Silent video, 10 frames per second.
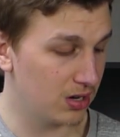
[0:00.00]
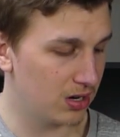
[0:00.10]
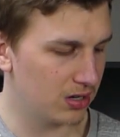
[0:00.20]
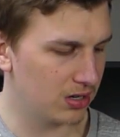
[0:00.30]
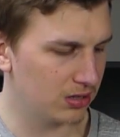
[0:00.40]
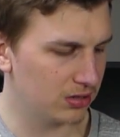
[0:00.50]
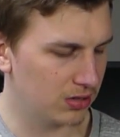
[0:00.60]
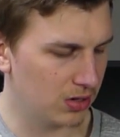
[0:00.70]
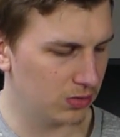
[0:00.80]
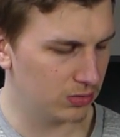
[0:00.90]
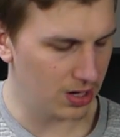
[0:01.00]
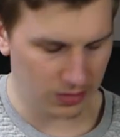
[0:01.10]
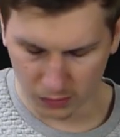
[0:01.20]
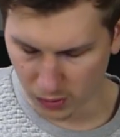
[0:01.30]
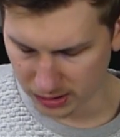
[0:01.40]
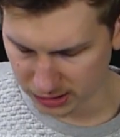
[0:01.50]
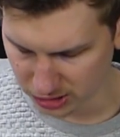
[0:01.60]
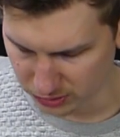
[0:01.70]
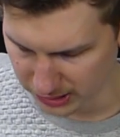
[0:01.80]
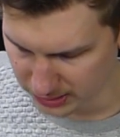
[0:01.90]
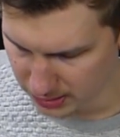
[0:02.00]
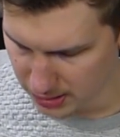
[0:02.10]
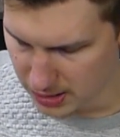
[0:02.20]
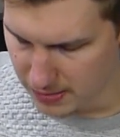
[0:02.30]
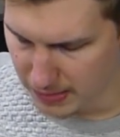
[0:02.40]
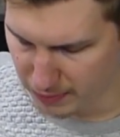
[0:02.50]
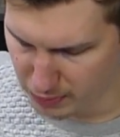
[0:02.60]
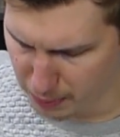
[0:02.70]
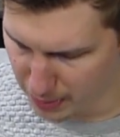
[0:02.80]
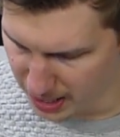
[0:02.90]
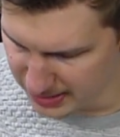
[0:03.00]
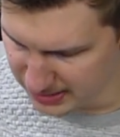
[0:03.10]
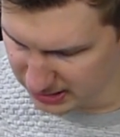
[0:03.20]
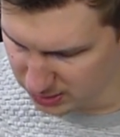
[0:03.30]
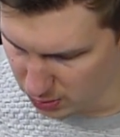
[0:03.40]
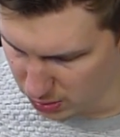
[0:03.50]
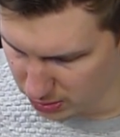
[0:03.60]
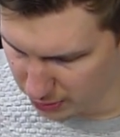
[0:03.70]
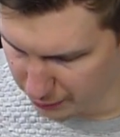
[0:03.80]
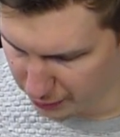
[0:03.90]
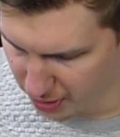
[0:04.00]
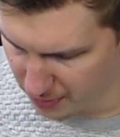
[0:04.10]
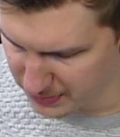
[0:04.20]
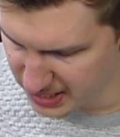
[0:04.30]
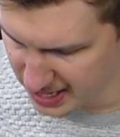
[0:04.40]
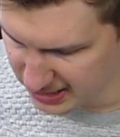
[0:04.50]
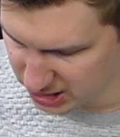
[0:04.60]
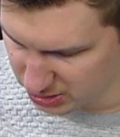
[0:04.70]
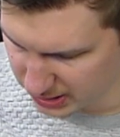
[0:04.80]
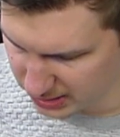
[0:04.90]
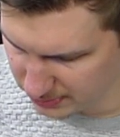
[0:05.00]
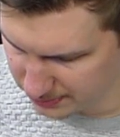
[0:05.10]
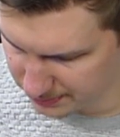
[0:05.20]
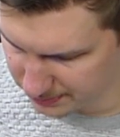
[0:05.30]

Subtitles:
are gonna go down 1 string. And we play this chord from the A string.